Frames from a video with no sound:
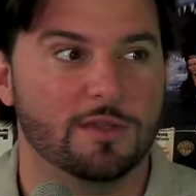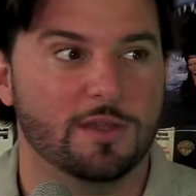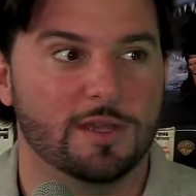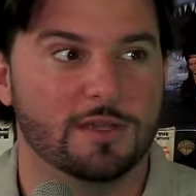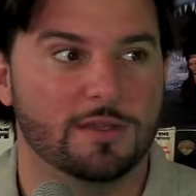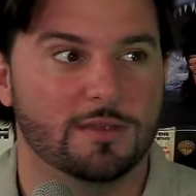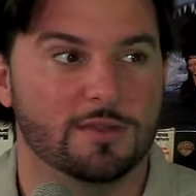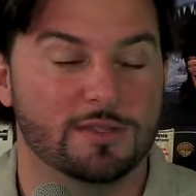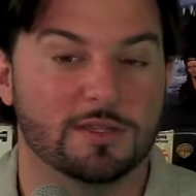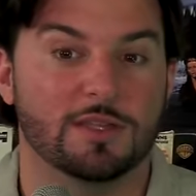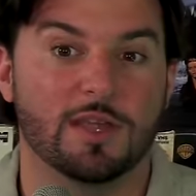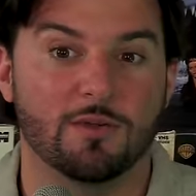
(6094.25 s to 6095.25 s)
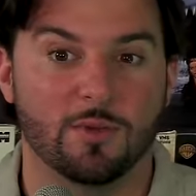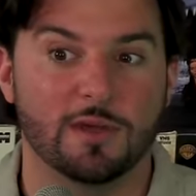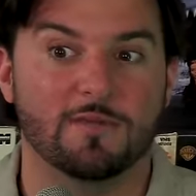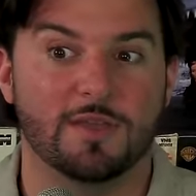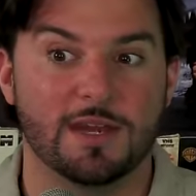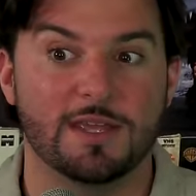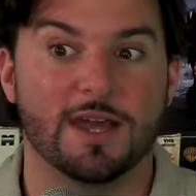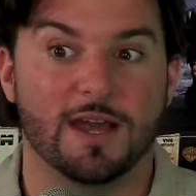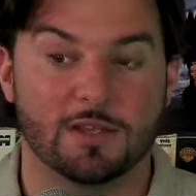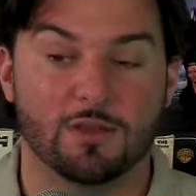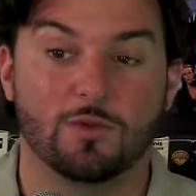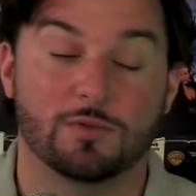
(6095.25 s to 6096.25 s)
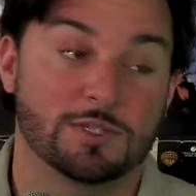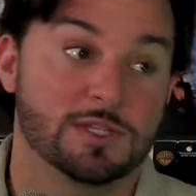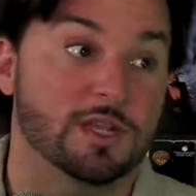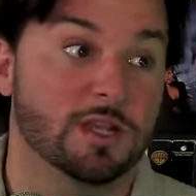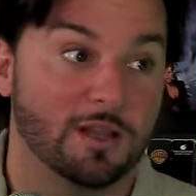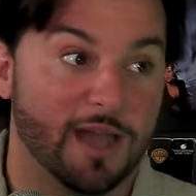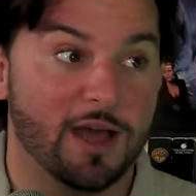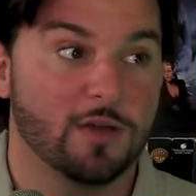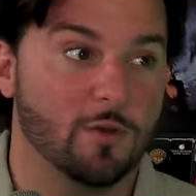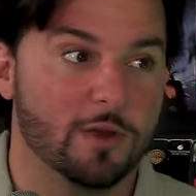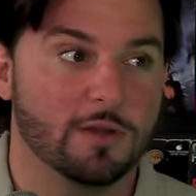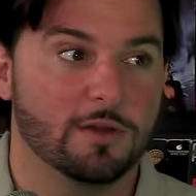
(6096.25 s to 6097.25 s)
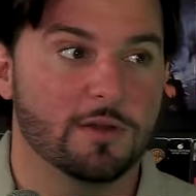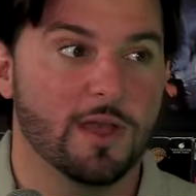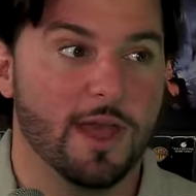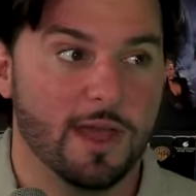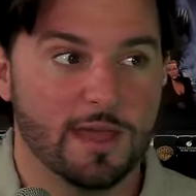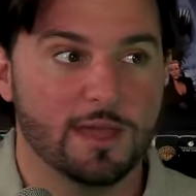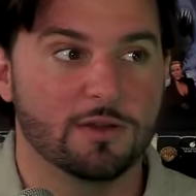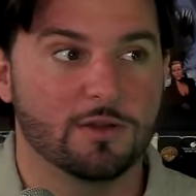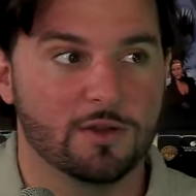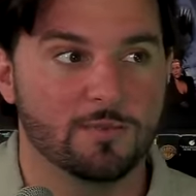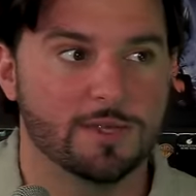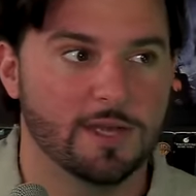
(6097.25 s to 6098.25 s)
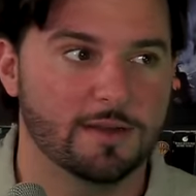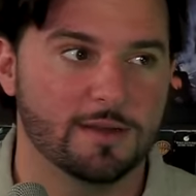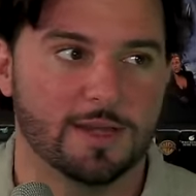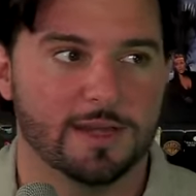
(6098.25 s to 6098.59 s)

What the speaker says: that, like, because to get rid of that he got sick a lot quicker in Krypton, I don't